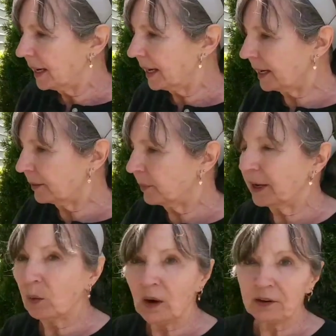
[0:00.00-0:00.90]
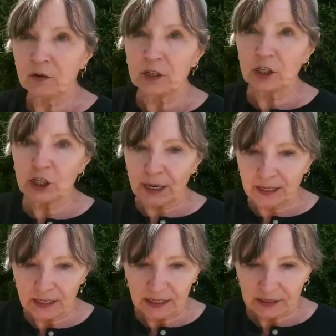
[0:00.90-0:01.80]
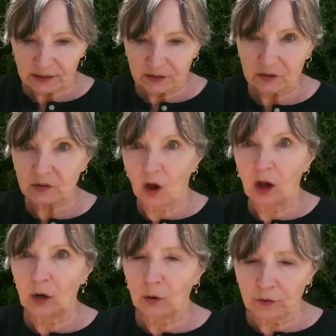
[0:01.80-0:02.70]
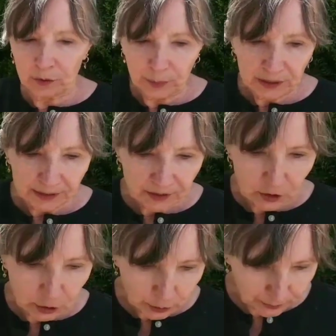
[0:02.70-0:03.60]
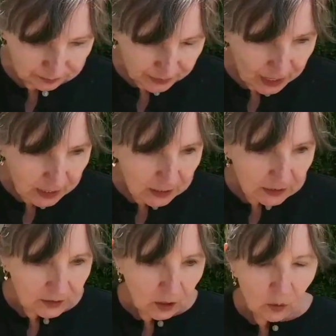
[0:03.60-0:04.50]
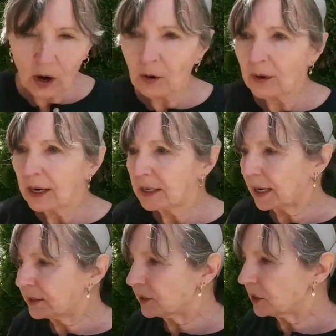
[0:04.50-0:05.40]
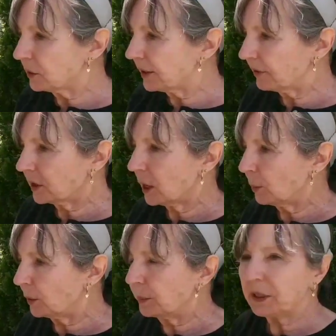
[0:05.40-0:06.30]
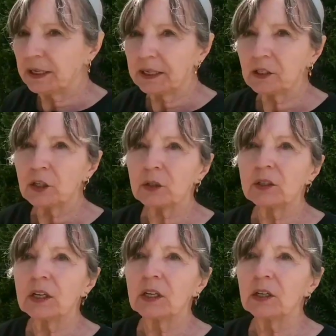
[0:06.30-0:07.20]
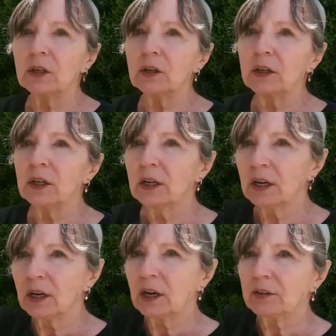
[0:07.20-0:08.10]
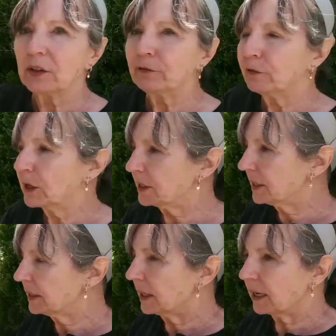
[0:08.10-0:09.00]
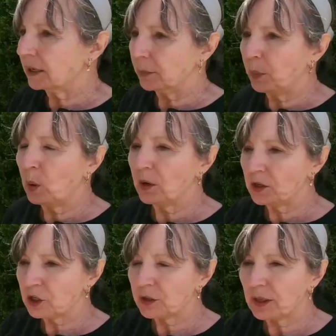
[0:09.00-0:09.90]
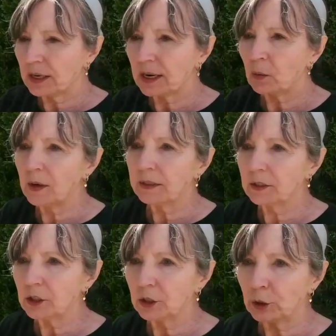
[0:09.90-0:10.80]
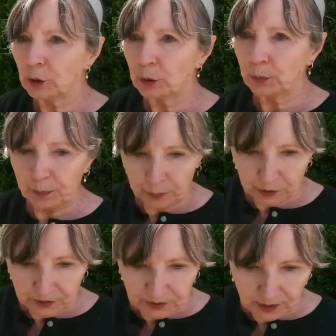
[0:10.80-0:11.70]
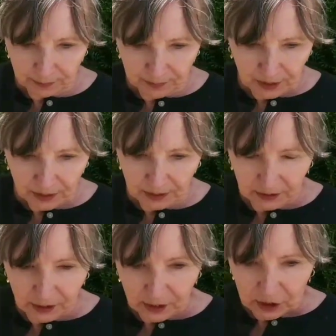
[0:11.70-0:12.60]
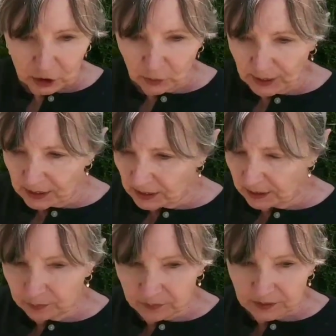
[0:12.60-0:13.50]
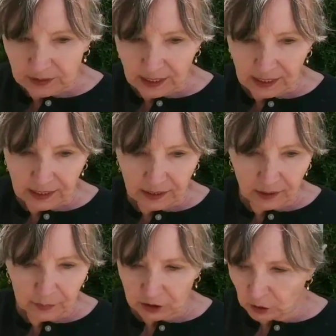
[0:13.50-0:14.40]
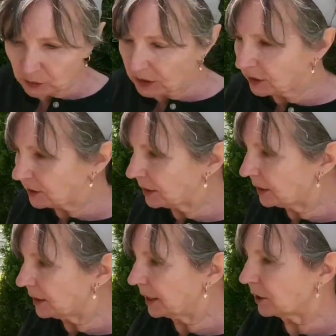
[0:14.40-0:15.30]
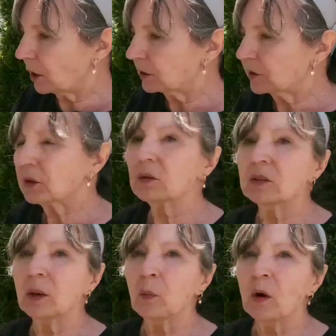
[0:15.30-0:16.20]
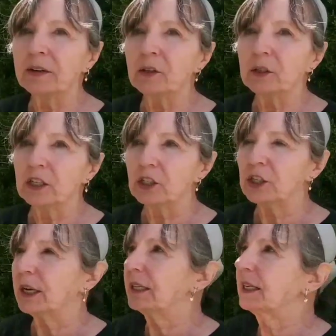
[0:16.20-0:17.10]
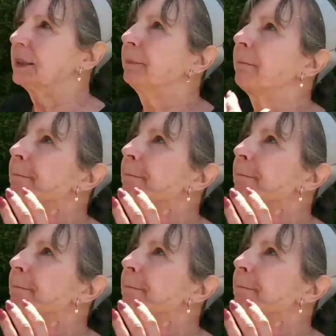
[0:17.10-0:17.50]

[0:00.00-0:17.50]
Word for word: And my wandering Jenny is all over the place too. So, all right, I still have a couple planters here in the front uh, porch that I want to put some uh, geraniums and petunias in and also some wandering Jenny.